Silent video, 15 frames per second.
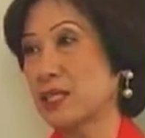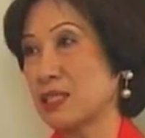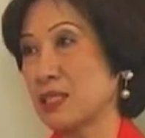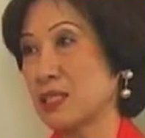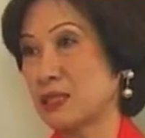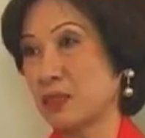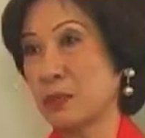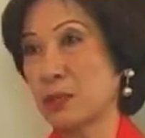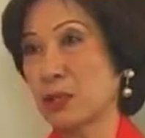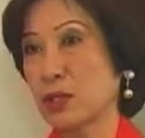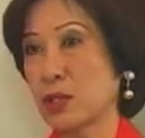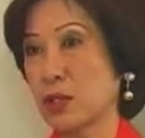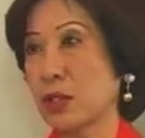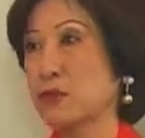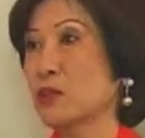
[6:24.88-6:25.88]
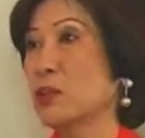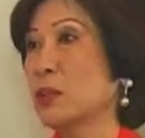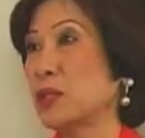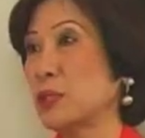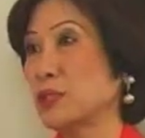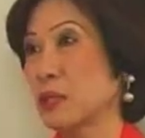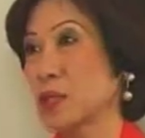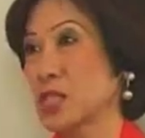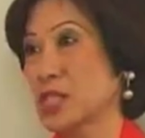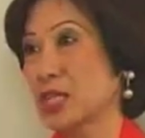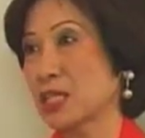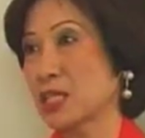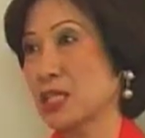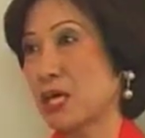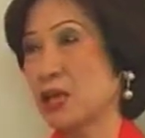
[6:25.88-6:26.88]
the last year, no, because we have so many
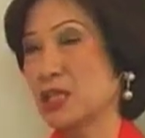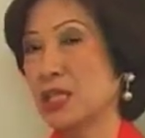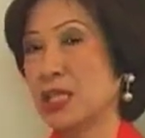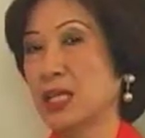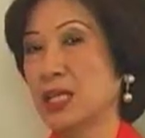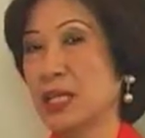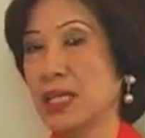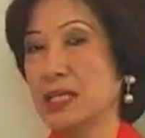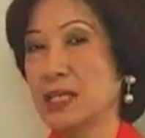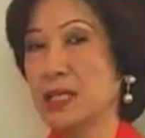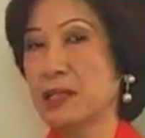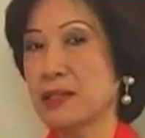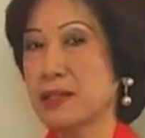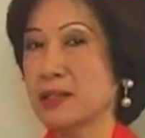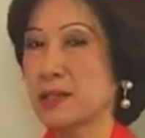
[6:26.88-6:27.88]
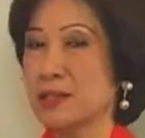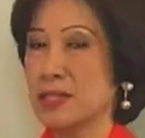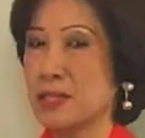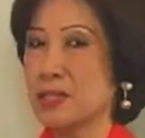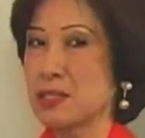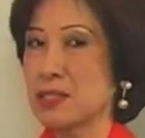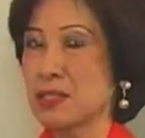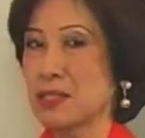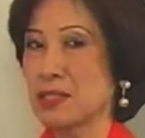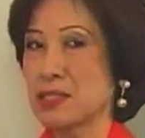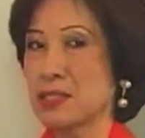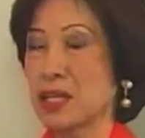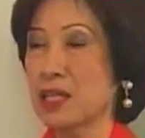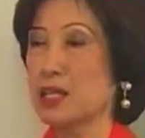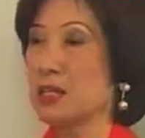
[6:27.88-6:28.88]
projects now. I think since
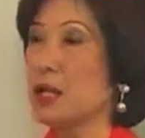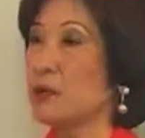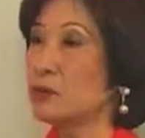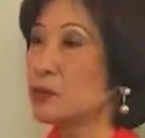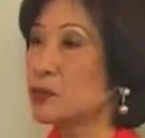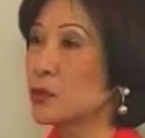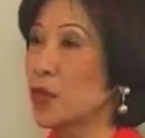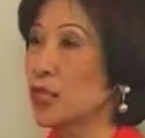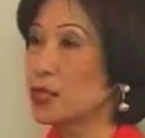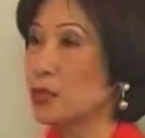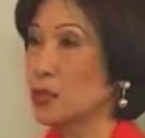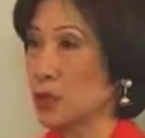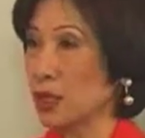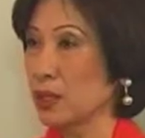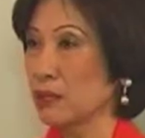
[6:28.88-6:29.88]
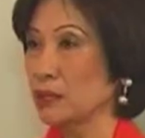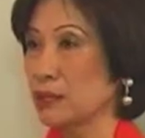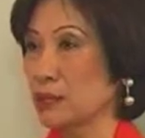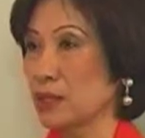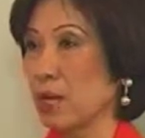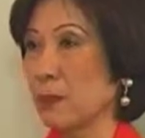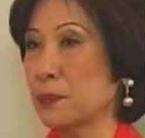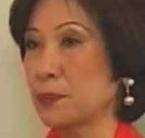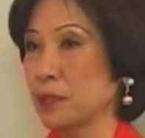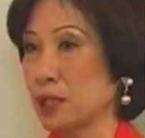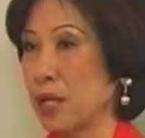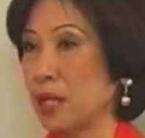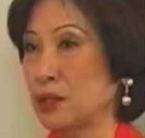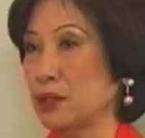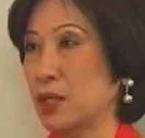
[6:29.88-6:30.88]
the second half of 2012
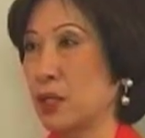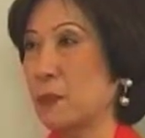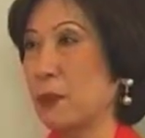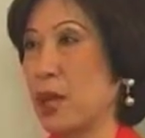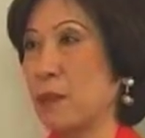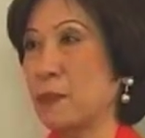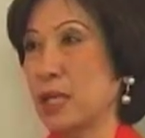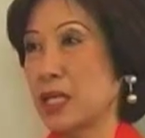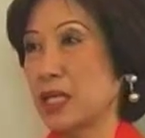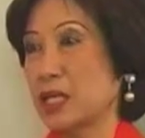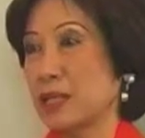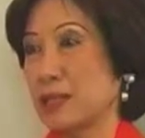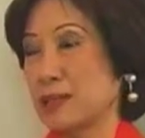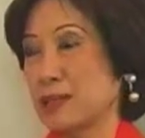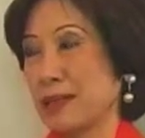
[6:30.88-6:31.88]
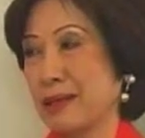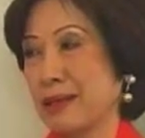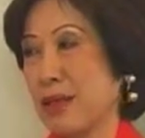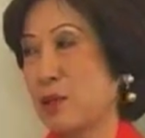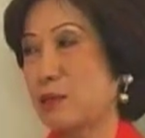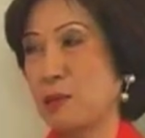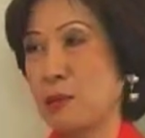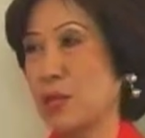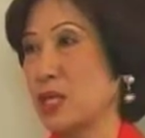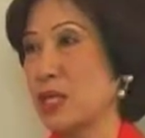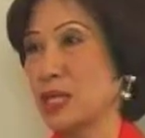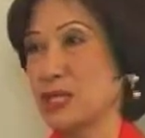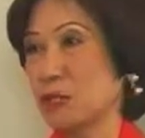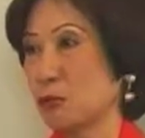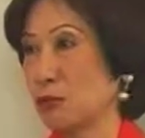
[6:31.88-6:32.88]
up to now, our pipeline has
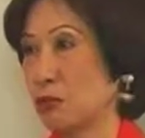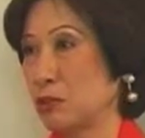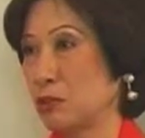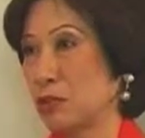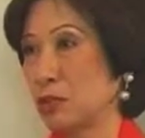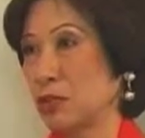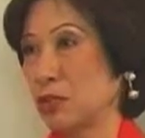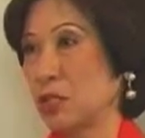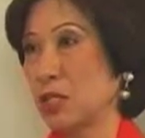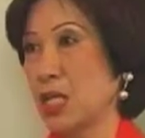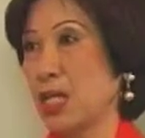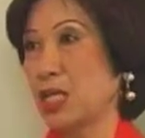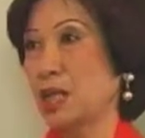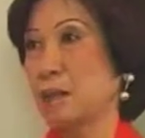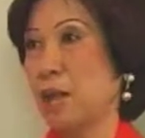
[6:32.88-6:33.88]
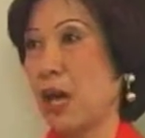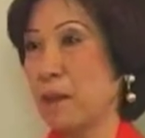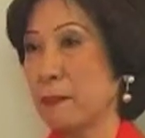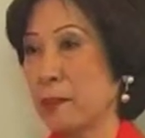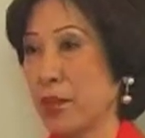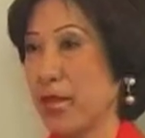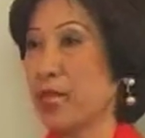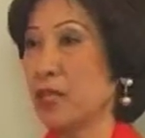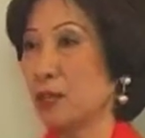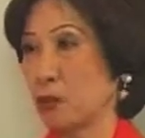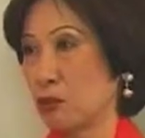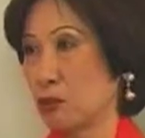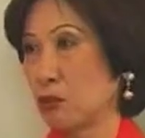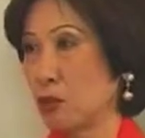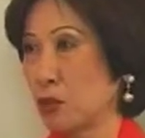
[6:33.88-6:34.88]
never been this good, you know,
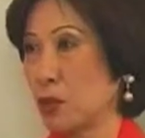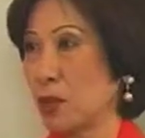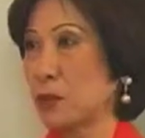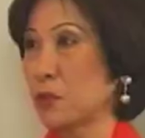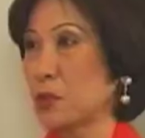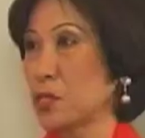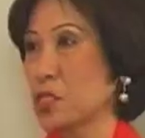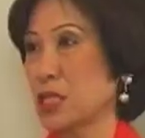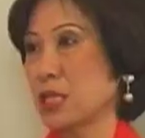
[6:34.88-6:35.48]
pipeline and ongoing